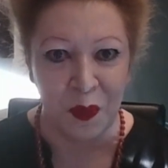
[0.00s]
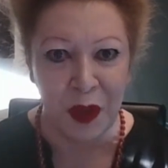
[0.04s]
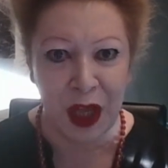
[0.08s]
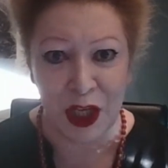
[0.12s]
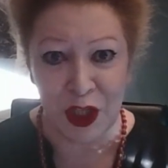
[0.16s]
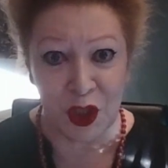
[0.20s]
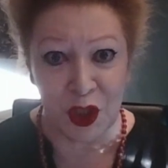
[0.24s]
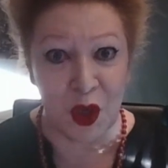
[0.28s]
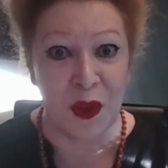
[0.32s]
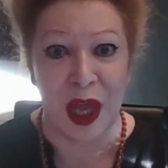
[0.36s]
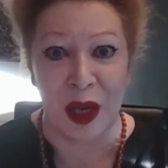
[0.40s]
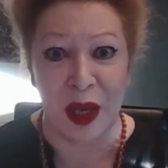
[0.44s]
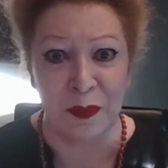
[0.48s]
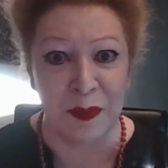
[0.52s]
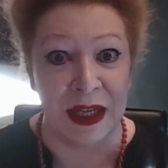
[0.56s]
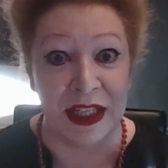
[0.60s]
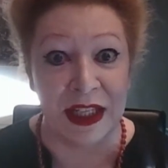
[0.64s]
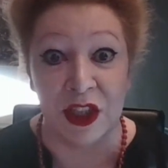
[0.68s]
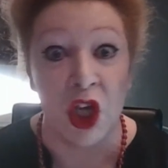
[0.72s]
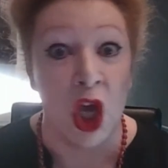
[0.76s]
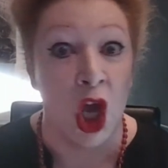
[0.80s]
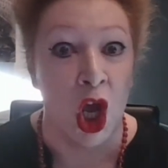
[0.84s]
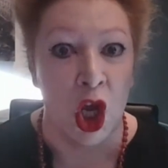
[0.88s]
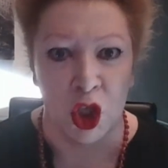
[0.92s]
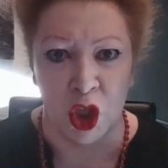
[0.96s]
So that
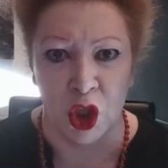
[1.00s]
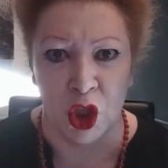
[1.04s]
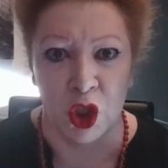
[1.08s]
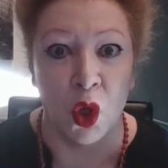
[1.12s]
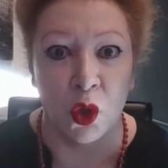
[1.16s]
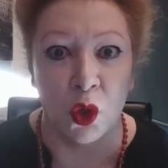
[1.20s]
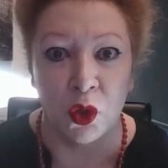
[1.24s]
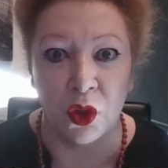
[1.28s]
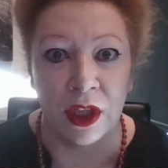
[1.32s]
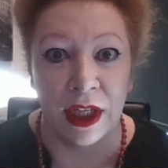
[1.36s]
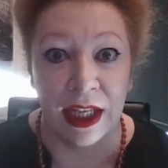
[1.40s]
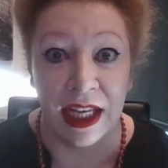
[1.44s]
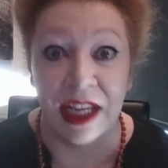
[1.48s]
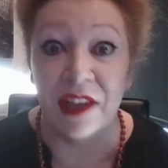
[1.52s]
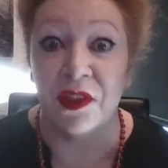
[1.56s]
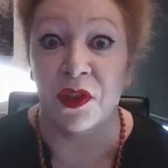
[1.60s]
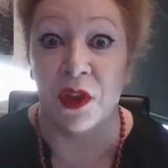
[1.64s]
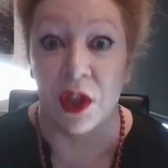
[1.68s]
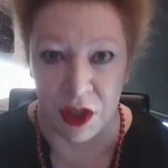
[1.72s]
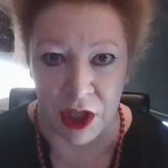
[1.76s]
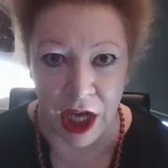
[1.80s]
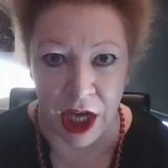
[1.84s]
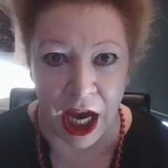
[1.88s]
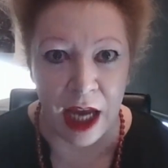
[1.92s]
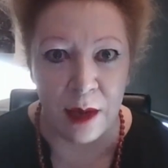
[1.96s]
means you're not going to hit the
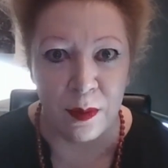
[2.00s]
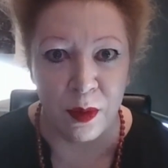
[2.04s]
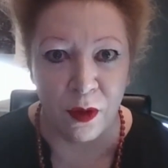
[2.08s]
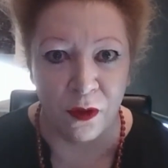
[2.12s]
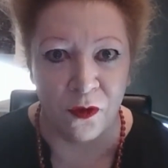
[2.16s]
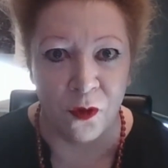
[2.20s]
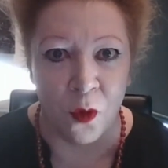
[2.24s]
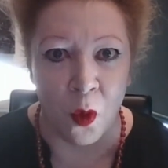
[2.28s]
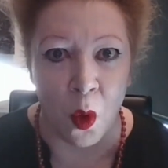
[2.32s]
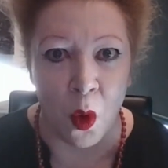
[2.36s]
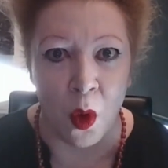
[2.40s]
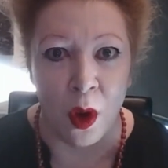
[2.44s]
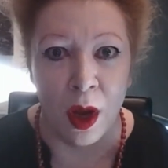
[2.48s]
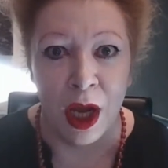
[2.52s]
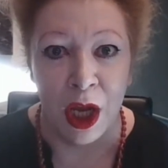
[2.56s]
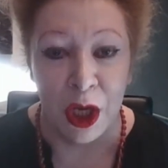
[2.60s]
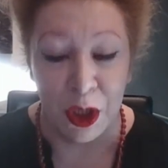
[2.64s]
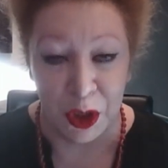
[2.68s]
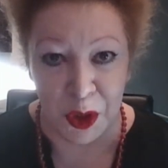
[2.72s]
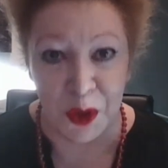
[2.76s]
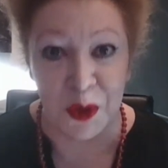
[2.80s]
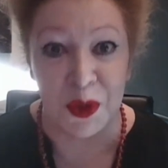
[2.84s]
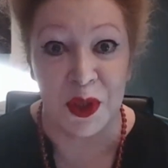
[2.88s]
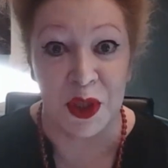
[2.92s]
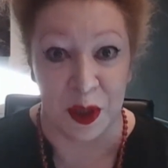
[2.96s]
day before
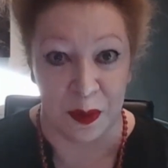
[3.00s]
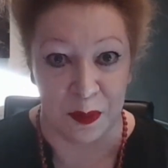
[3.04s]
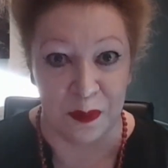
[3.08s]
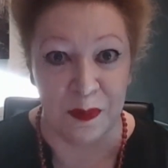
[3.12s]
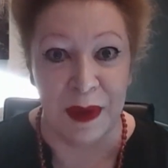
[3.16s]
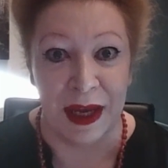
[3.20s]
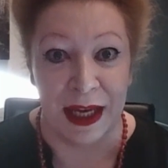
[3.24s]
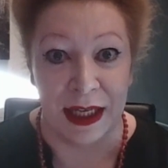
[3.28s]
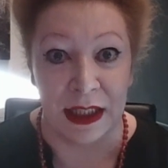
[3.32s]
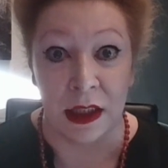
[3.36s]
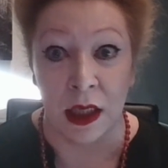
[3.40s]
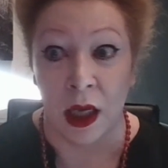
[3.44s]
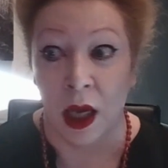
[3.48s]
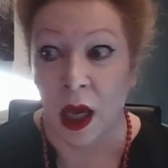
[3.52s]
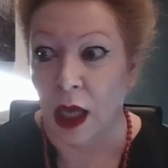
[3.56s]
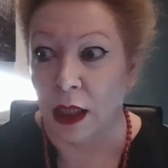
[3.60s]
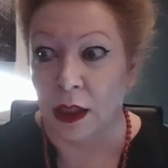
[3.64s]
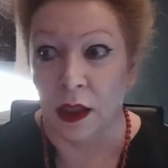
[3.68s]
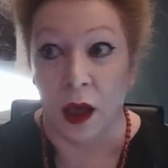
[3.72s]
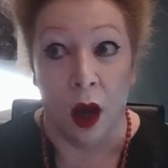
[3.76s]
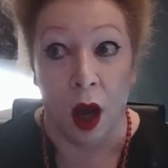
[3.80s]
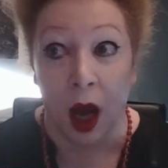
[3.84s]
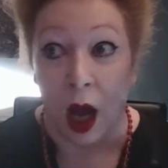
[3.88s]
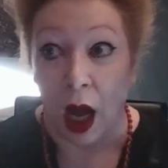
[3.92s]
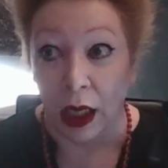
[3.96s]
you submit and
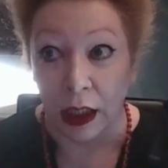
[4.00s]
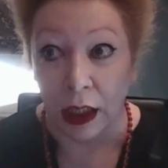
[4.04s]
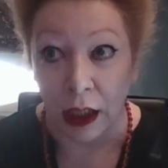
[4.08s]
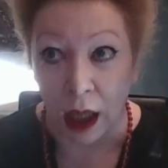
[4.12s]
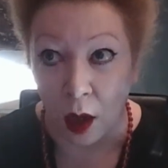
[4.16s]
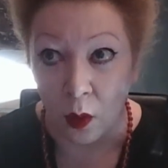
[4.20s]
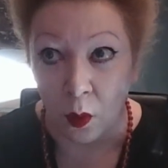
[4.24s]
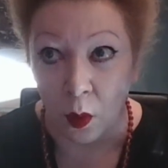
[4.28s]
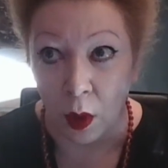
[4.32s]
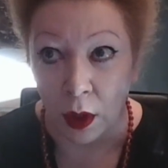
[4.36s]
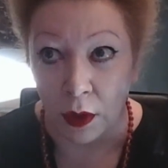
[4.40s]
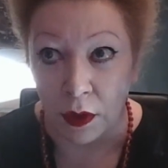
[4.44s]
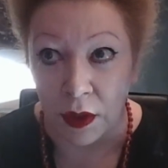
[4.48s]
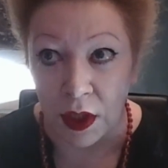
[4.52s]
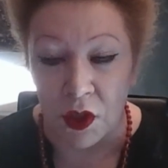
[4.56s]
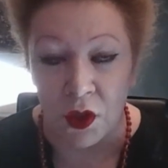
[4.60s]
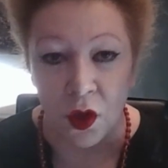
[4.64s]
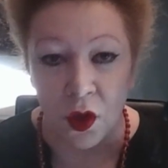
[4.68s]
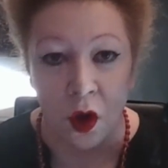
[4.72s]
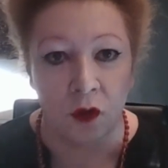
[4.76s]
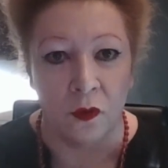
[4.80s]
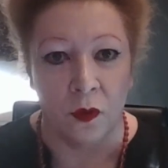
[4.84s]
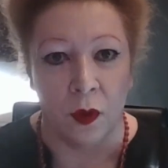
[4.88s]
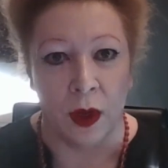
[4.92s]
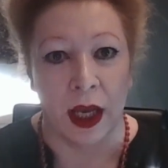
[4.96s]
go, I can't work this
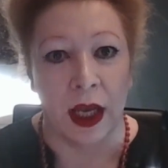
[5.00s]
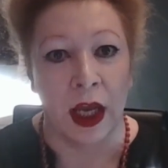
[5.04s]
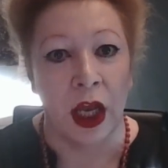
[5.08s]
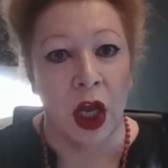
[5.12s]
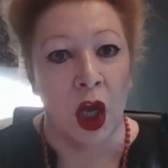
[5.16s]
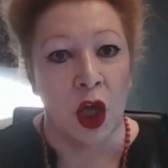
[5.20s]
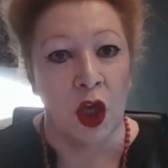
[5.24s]
software.